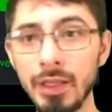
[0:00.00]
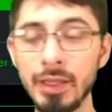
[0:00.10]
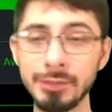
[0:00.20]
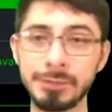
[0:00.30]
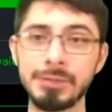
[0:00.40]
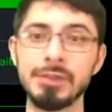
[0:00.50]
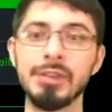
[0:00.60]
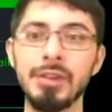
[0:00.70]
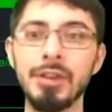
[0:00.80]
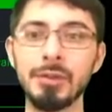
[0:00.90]
If
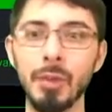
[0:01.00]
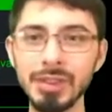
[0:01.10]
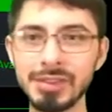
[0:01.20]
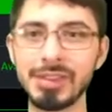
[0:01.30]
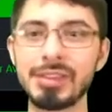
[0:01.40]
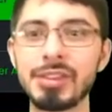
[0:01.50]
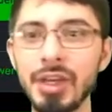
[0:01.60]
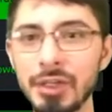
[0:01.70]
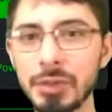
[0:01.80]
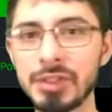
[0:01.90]
once the
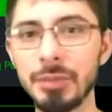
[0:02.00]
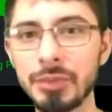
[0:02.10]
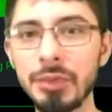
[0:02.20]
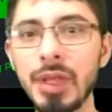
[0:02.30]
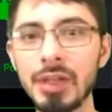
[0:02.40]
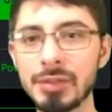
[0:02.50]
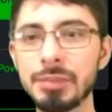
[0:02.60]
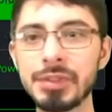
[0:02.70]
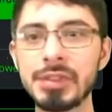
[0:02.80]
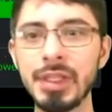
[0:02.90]
stock was up
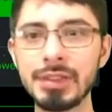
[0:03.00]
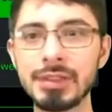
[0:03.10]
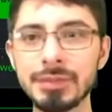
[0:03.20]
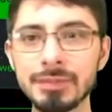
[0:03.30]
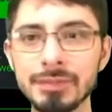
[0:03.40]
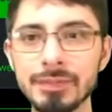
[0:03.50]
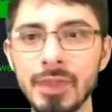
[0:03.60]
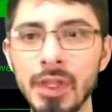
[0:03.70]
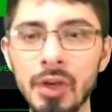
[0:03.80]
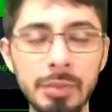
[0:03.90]
2,000%,
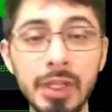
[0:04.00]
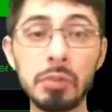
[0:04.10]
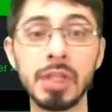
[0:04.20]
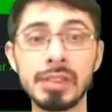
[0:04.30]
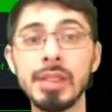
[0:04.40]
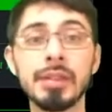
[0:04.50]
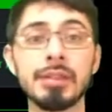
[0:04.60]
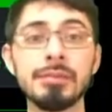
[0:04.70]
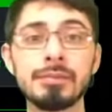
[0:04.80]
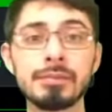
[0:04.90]
I'd have been like, well, that's it.